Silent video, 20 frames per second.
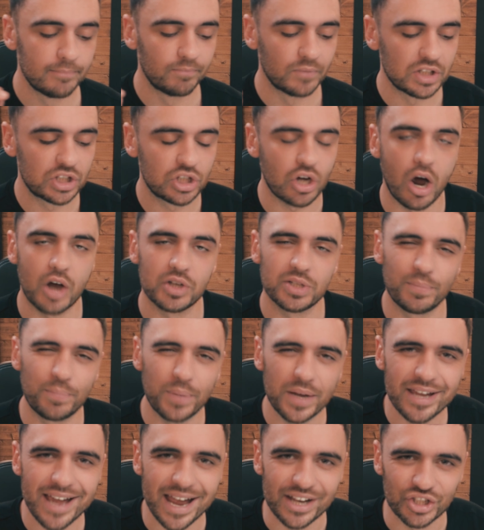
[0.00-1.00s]
This guy's a
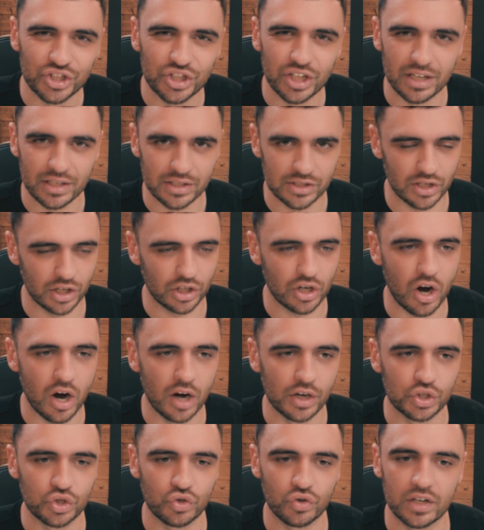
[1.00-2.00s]
PhD in
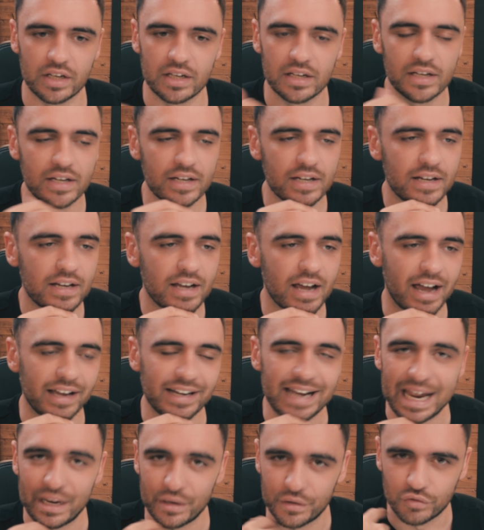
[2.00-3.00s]
psychiatry
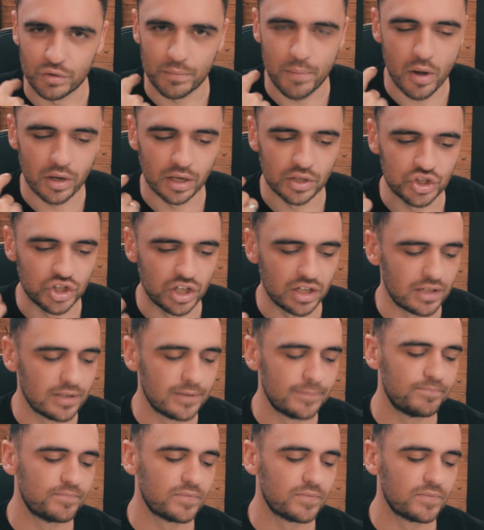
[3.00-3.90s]
and anthropology,